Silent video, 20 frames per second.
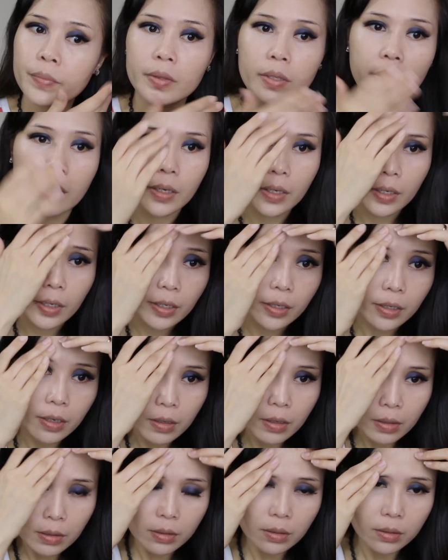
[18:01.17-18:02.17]
the
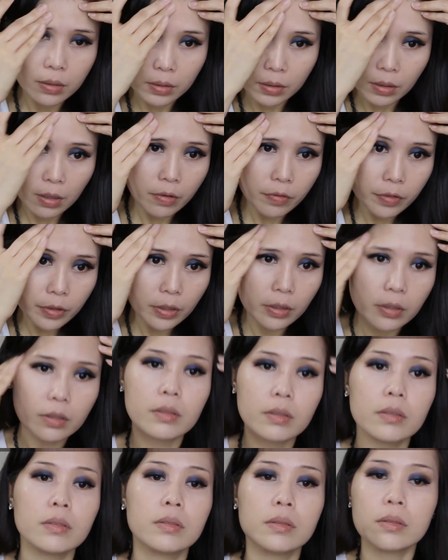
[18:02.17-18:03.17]

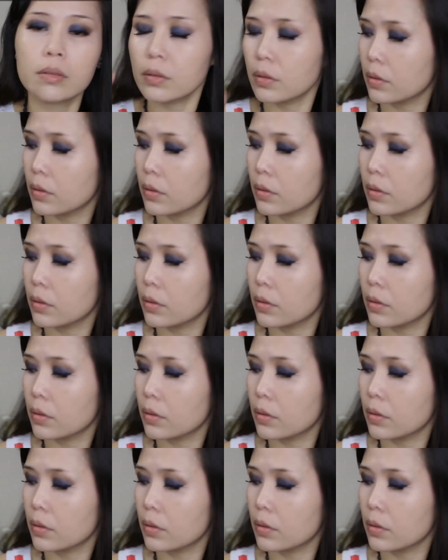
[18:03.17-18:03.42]
CoverGirl's